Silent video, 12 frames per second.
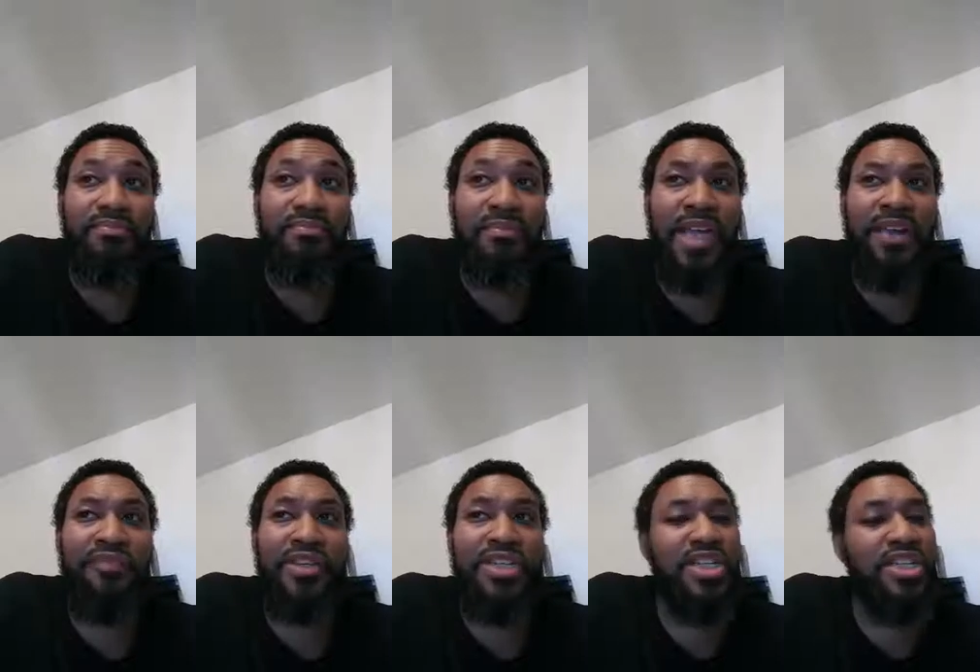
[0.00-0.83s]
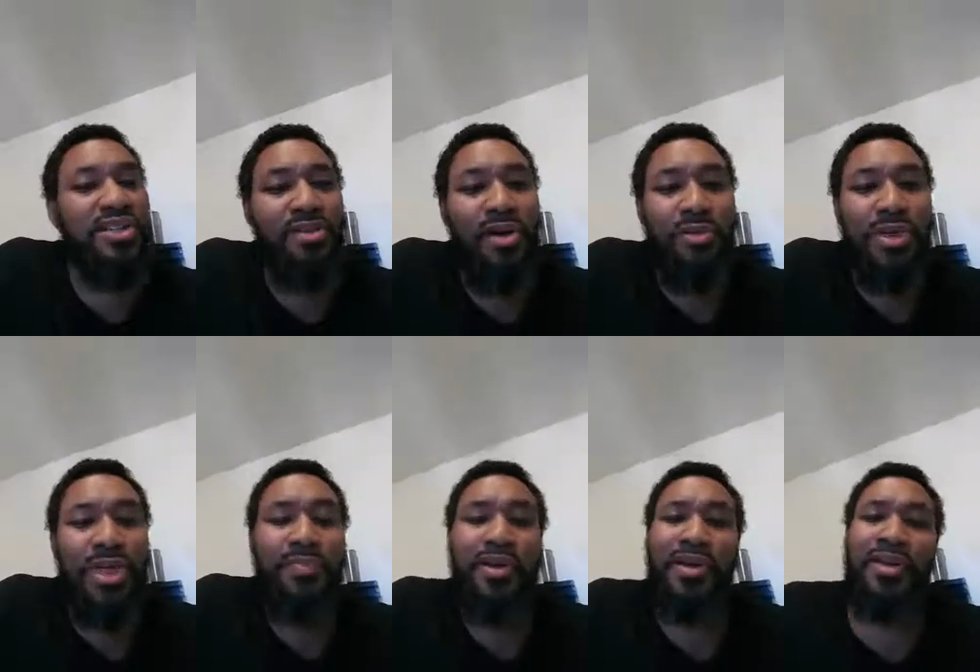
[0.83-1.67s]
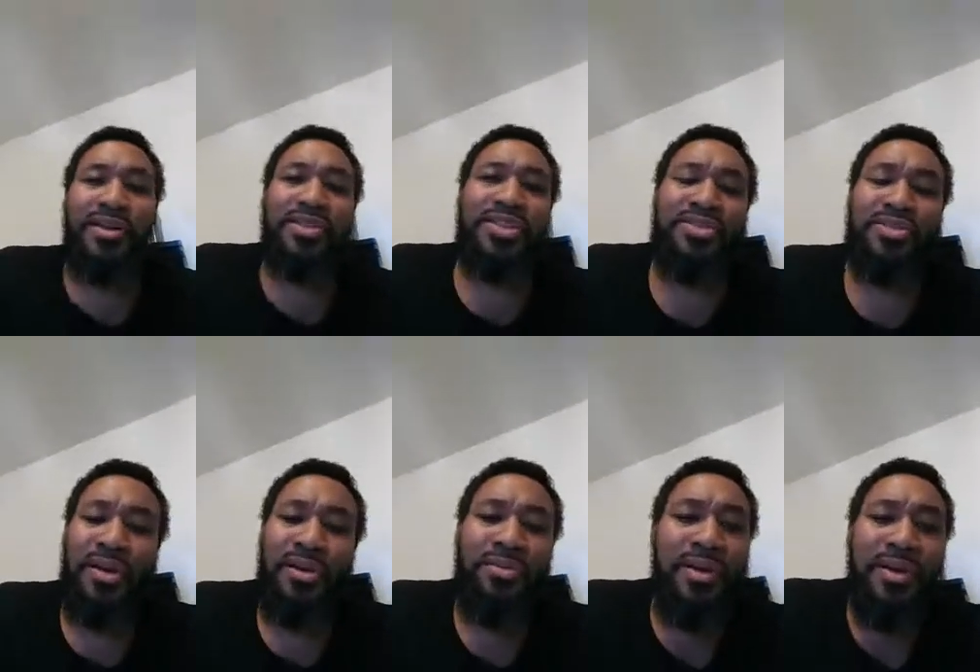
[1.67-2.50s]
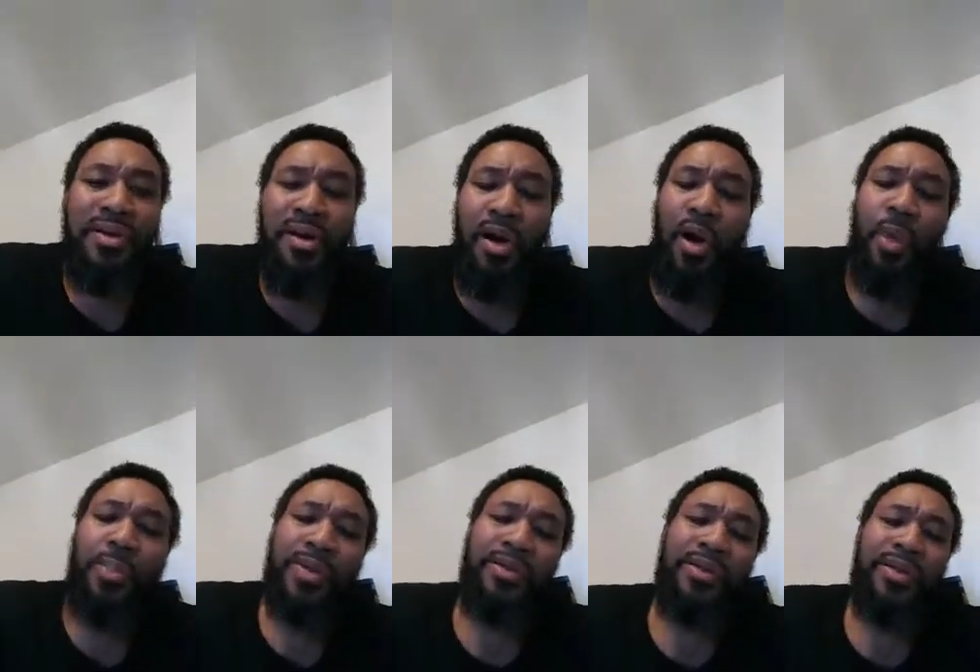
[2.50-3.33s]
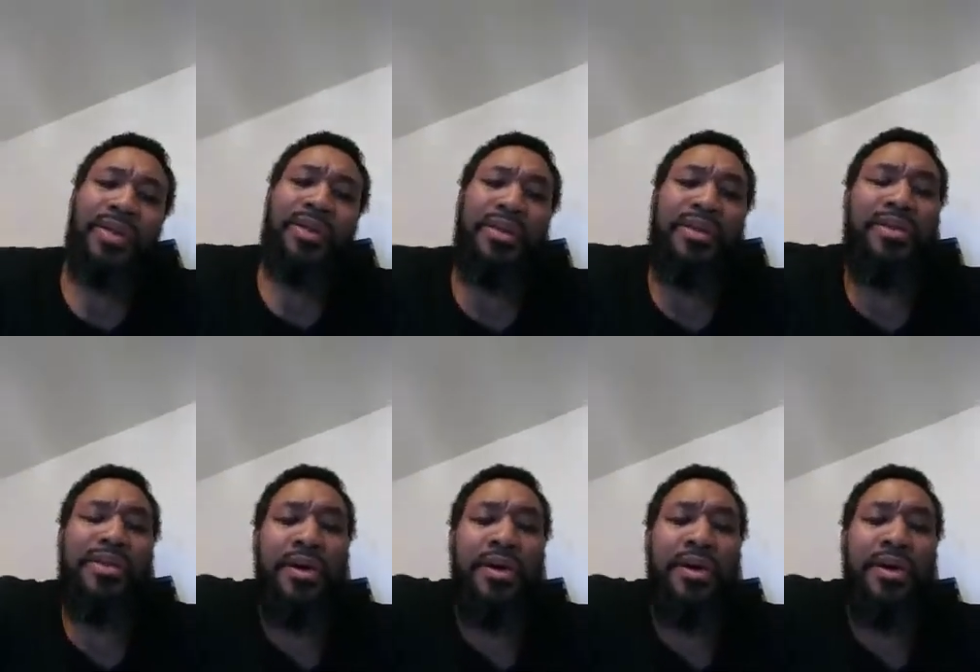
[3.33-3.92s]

definitely just, keep your ears, open. It's